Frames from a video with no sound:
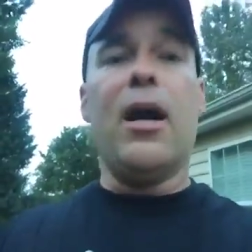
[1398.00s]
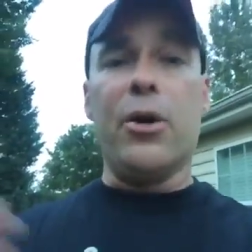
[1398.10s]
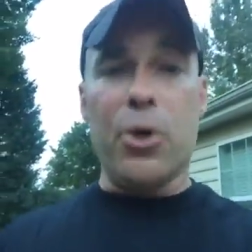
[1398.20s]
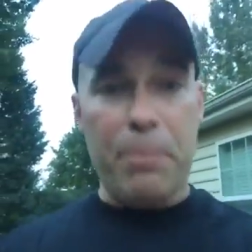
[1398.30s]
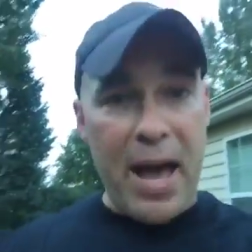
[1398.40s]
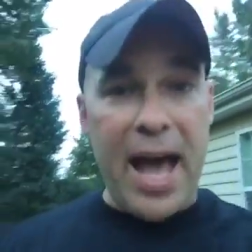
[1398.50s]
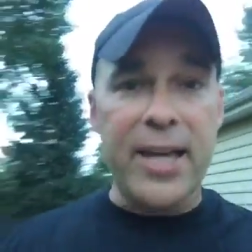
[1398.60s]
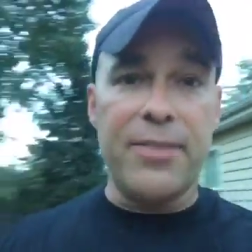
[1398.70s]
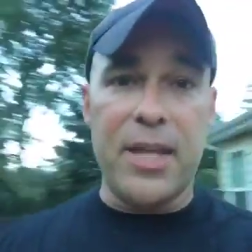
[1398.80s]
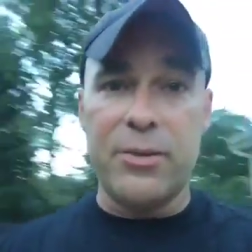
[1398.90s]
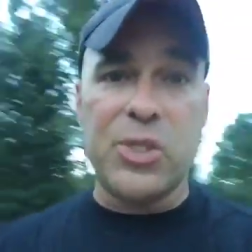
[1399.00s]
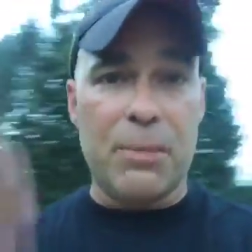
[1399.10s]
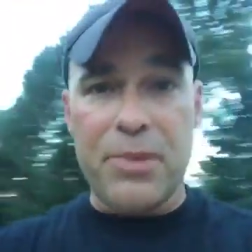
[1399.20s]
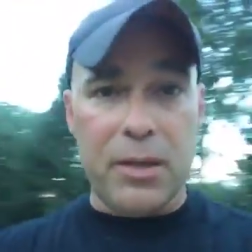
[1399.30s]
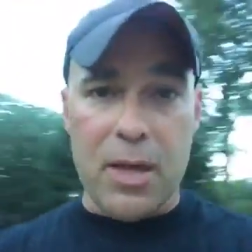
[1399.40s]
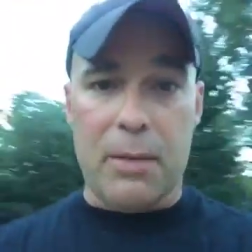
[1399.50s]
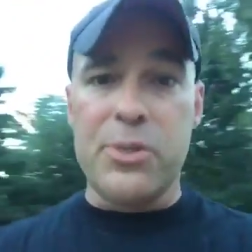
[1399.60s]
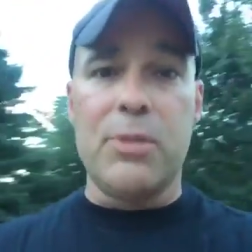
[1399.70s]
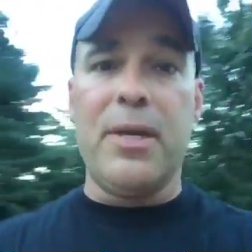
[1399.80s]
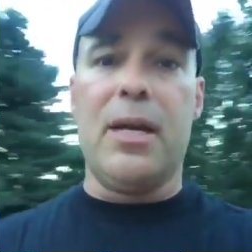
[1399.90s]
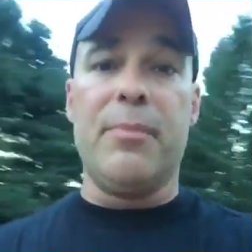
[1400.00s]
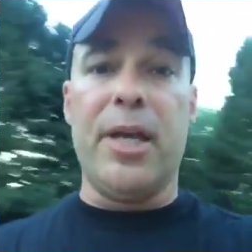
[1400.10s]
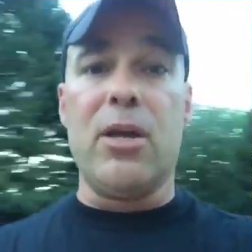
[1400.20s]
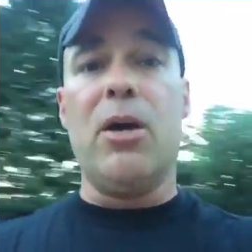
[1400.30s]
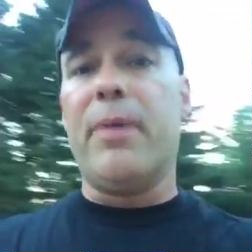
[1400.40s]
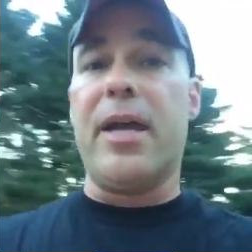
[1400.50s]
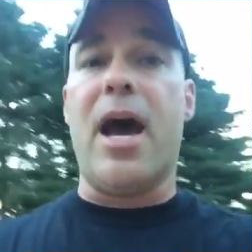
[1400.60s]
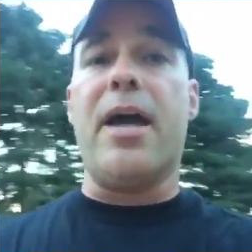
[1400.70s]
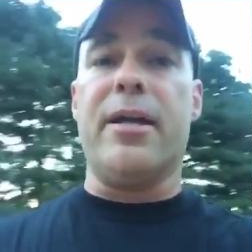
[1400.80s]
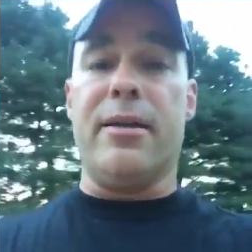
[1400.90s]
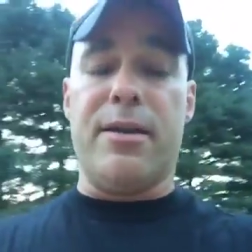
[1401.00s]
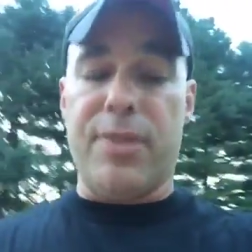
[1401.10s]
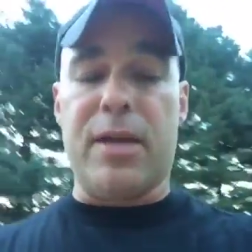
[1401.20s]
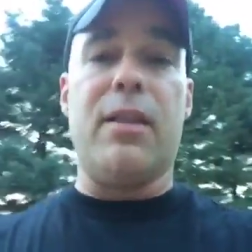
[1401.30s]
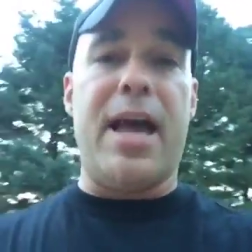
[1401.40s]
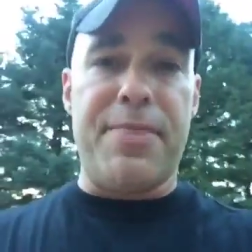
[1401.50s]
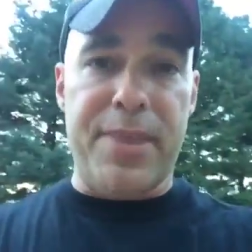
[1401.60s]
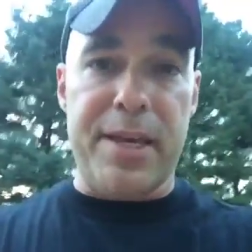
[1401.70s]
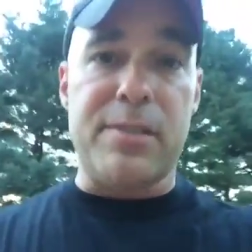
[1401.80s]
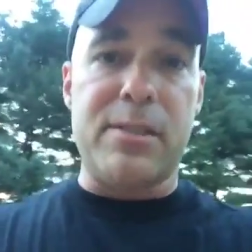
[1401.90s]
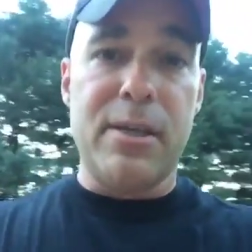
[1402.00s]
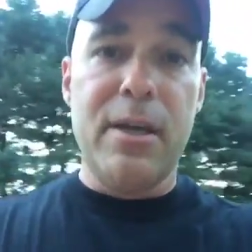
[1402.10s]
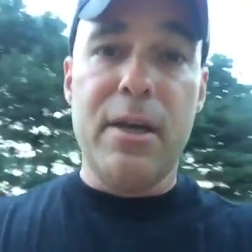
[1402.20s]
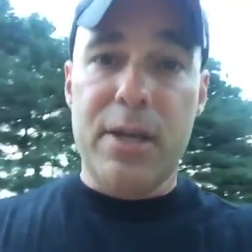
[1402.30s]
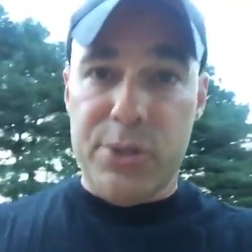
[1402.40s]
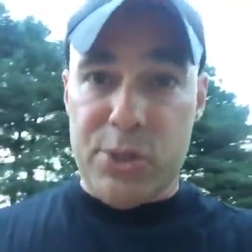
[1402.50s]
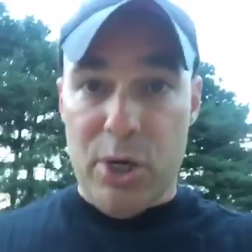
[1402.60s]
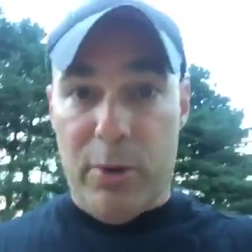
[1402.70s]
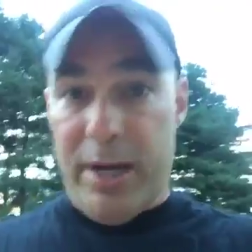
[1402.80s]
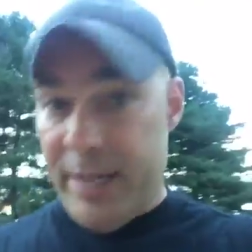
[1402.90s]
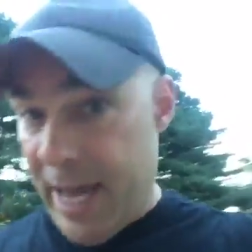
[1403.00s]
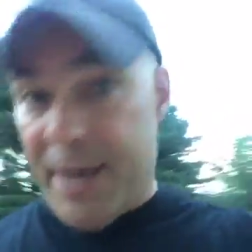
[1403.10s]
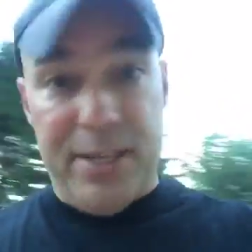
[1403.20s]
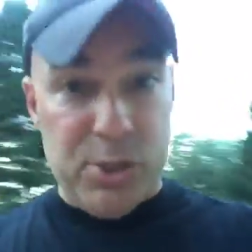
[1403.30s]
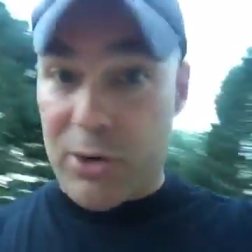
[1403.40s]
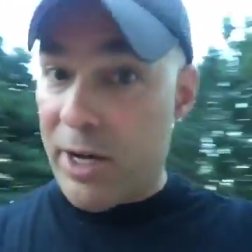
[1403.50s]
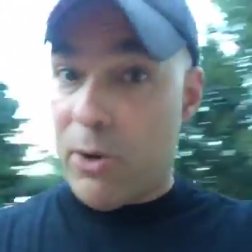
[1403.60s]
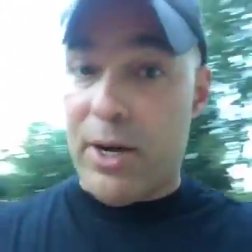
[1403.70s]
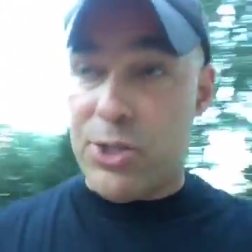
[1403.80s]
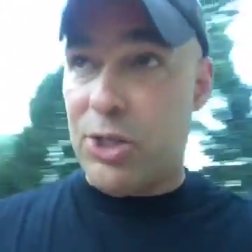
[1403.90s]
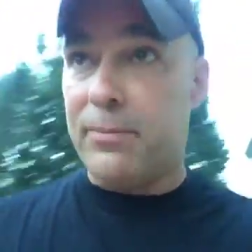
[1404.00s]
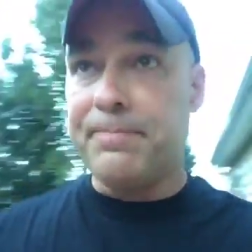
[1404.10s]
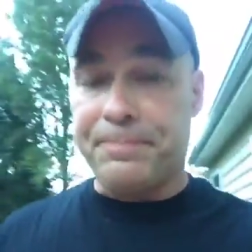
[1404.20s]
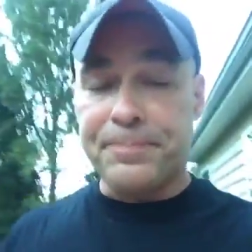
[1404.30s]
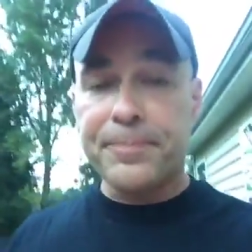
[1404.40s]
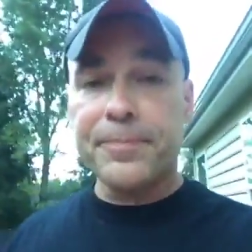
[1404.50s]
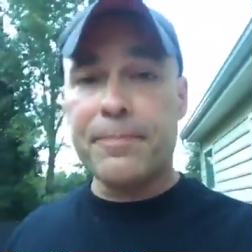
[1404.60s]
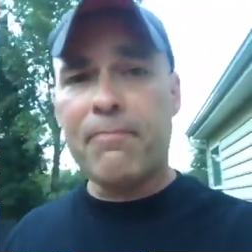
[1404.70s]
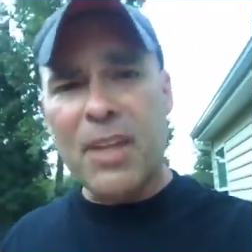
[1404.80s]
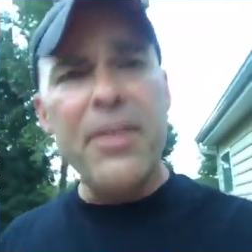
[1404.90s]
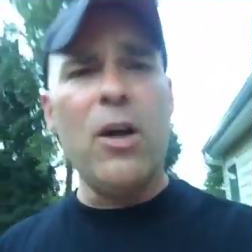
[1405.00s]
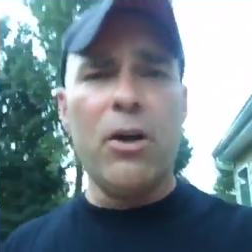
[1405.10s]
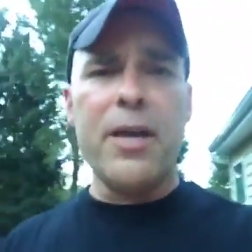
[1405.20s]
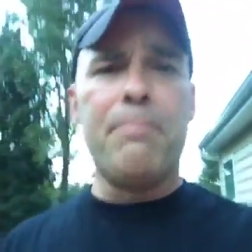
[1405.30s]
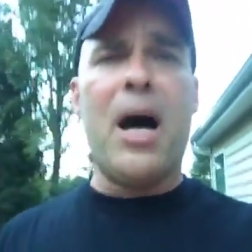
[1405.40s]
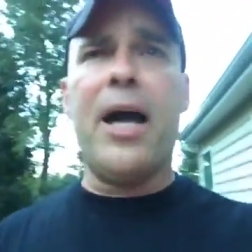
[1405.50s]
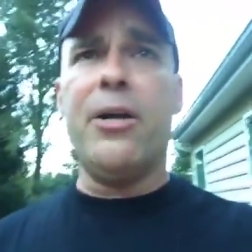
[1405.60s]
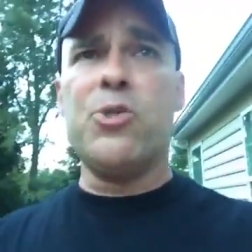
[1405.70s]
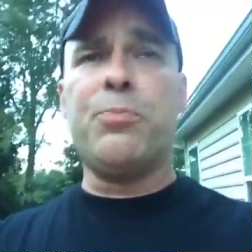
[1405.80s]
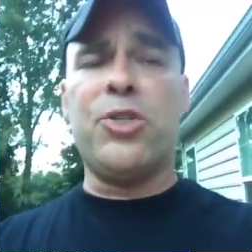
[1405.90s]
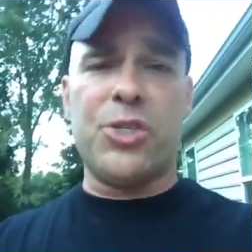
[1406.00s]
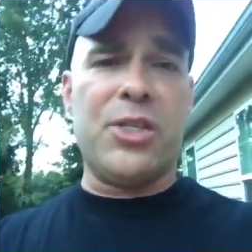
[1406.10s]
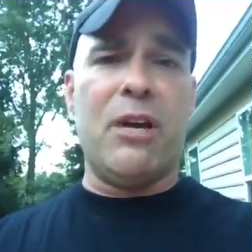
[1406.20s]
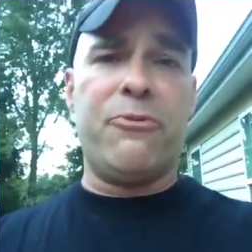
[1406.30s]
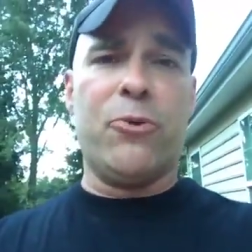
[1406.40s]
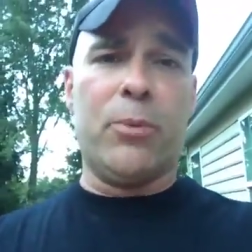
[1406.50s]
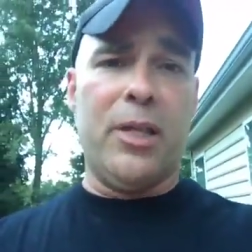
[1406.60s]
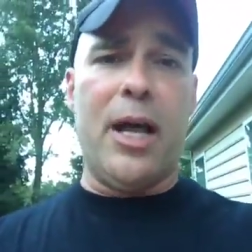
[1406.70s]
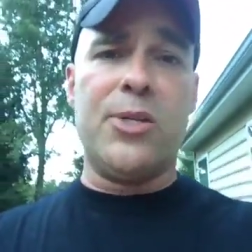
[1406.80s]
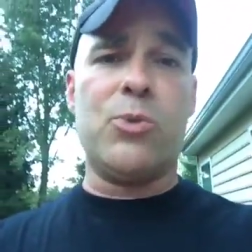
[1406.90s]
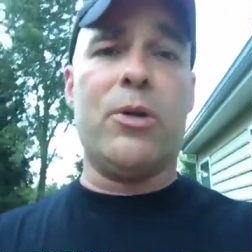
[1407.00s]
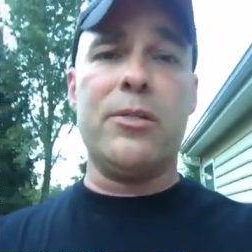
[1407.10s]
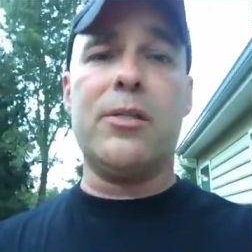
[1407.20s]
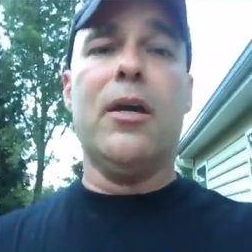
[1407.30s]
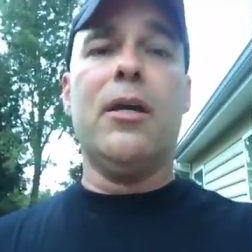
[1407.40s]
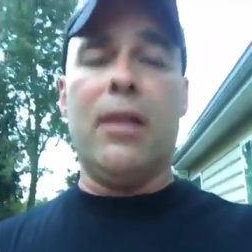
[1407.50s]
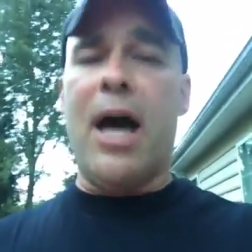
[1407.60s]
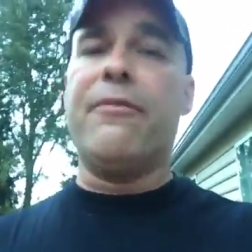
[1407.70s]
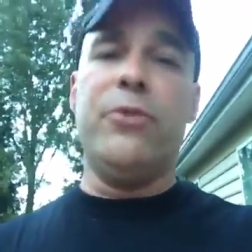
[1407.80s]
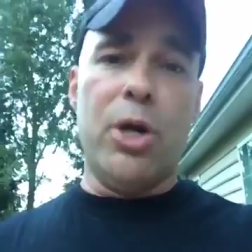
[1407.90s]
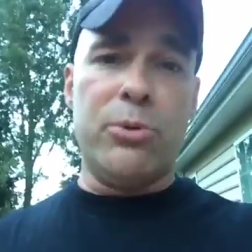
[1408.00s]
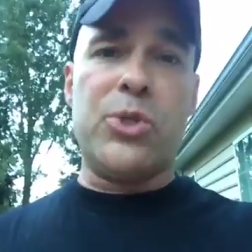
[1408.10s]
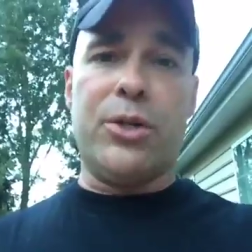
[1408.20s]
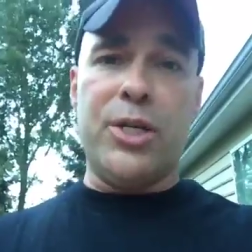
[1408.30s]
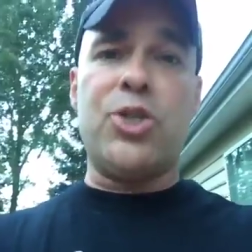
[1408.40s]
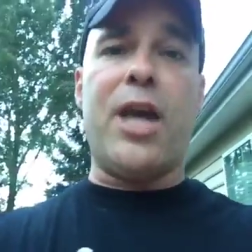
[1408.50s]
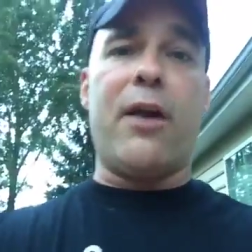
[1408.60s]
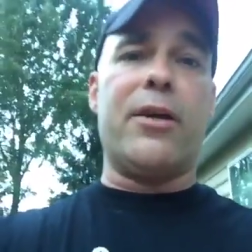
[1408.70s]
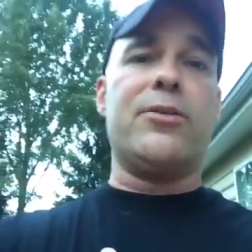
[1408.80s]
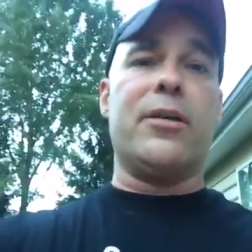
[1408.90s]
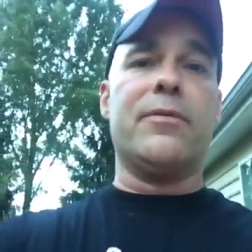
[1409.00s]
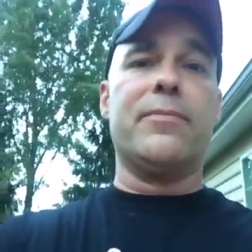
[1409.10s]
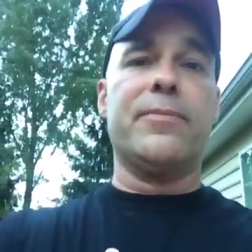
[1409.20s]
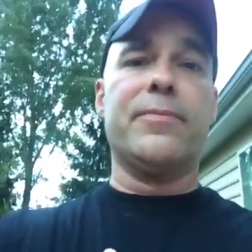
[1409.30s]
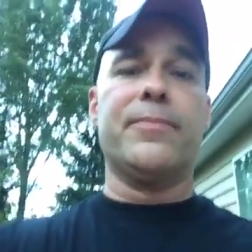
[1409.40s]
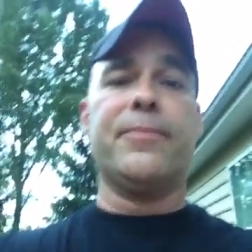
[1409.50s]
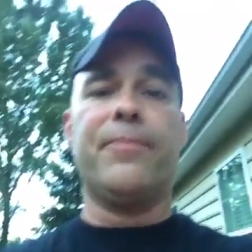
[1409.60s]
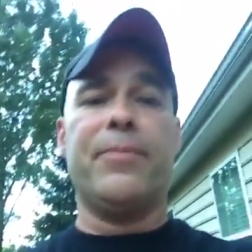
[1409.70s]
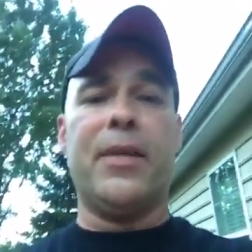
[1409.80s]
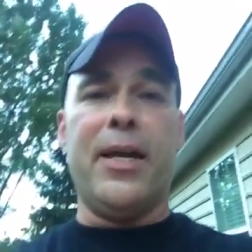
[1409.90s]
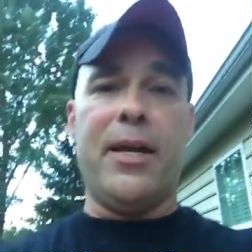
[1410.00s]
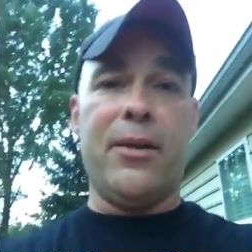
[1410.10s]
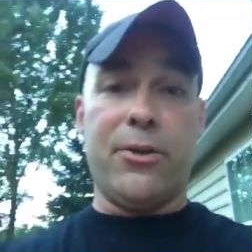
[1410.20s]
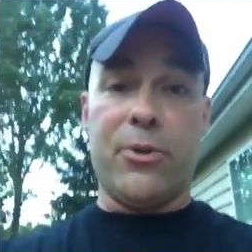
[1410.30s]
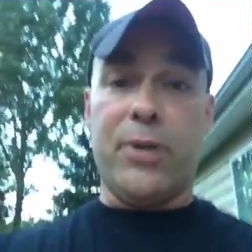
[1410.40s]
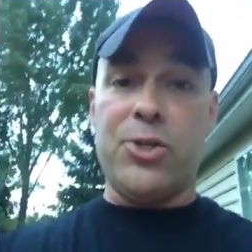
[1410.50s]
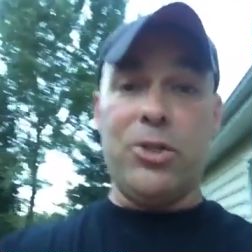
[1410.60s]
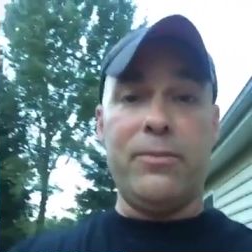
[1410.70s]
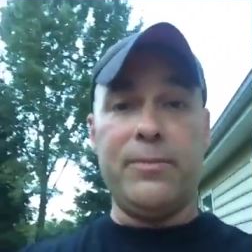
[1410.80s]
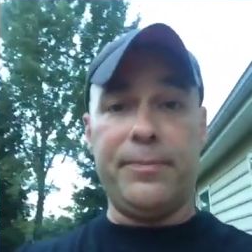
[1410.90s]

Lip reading: I'll go back and then something comes to me and I'm like, oh my God, I think I'll add this. So yeah, that's a great question. They all get bios, but just not formalized ones. A lot of notes on each character. And another question.